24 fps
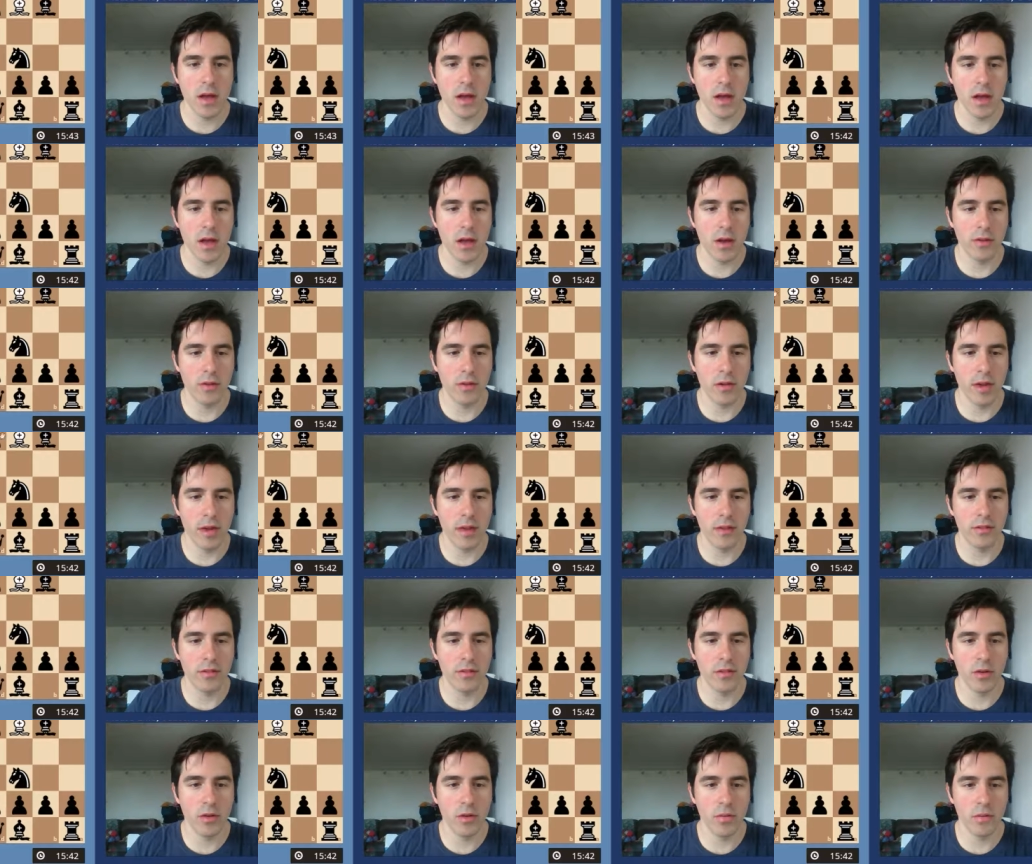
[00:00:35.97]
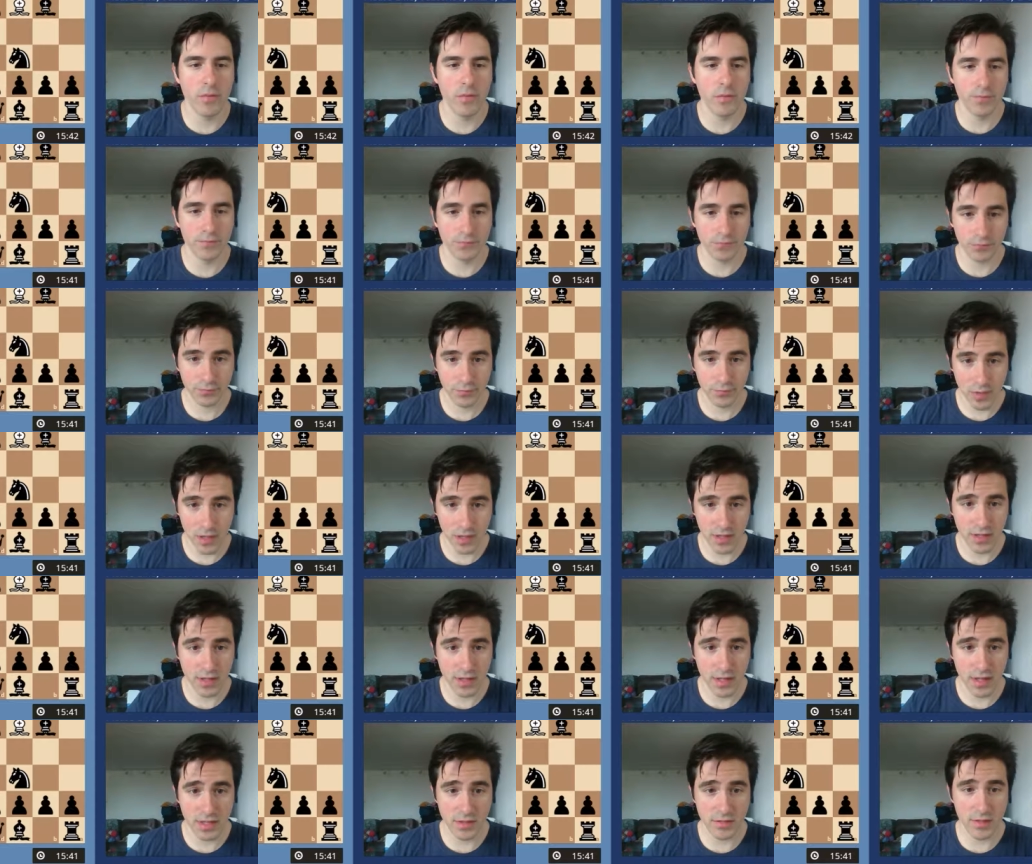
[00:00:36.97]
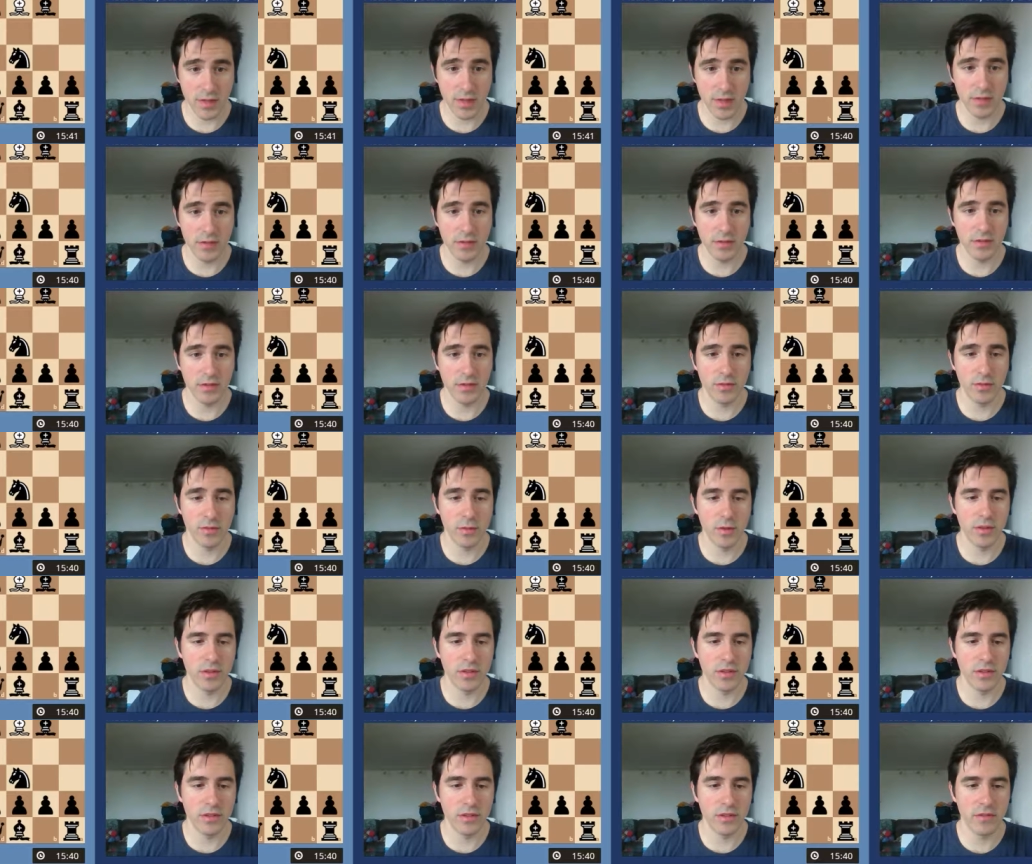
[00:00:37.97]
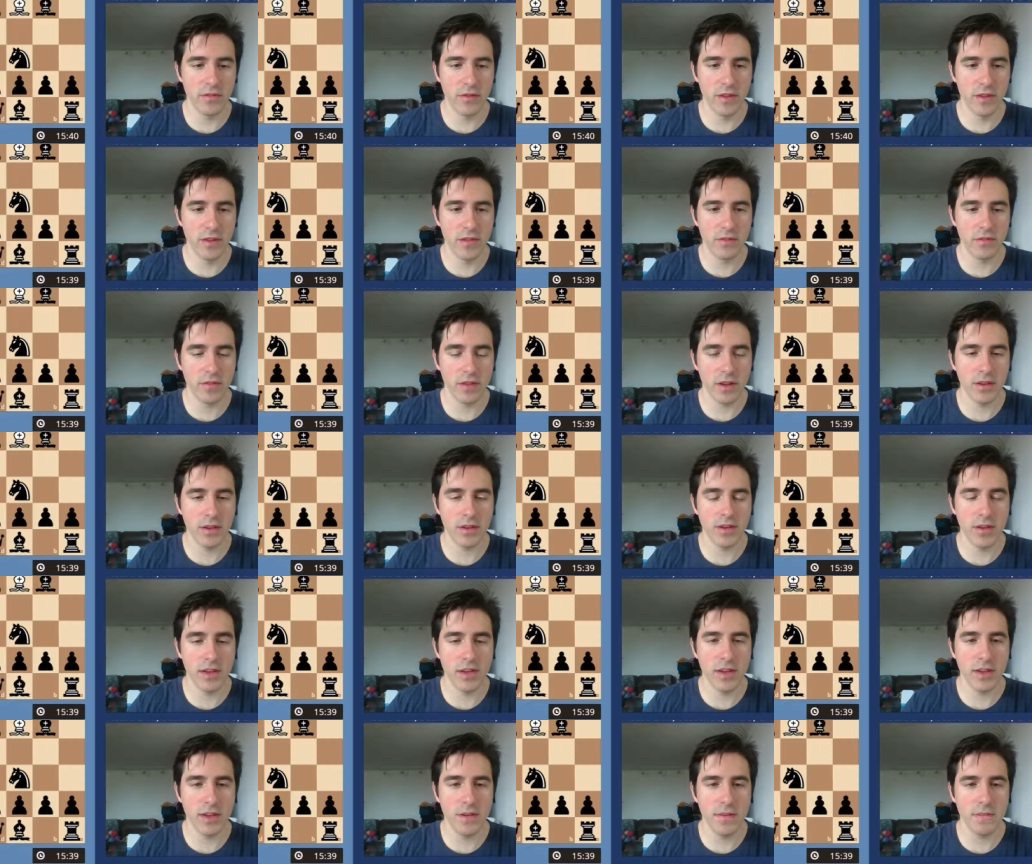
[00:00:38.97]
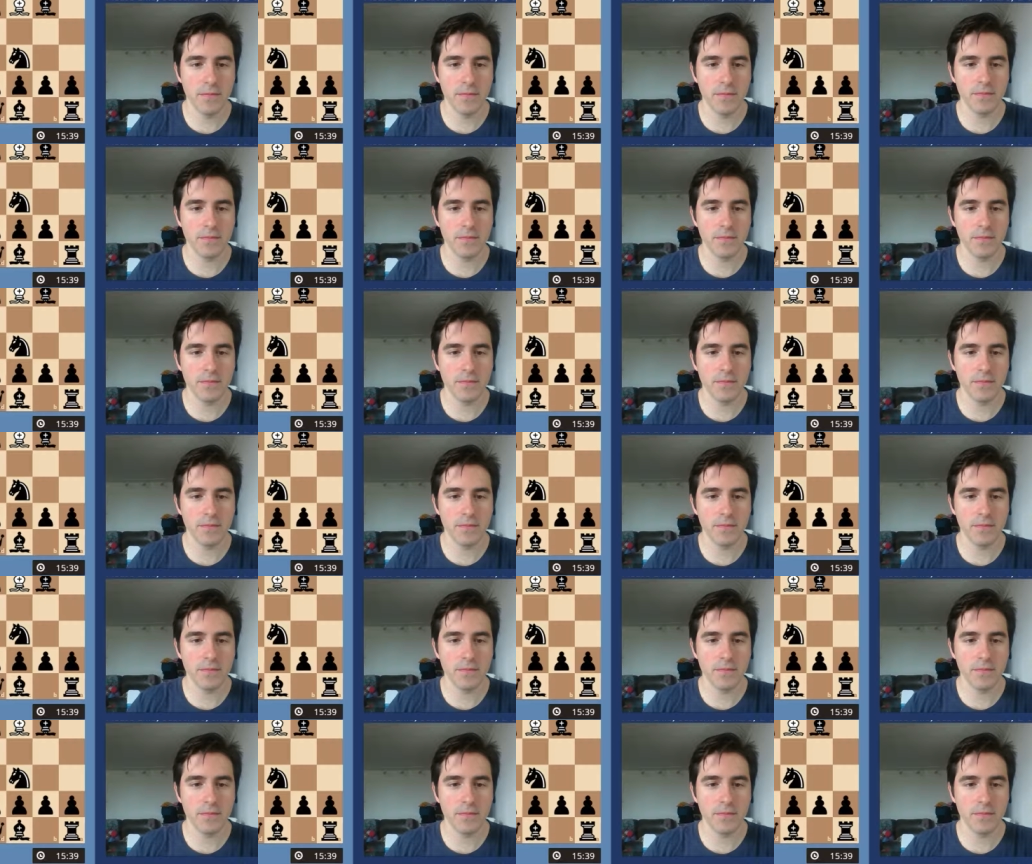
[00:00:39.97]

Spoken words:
Okay, so this knight is pinned, so this pawn is undefended, so I can take it.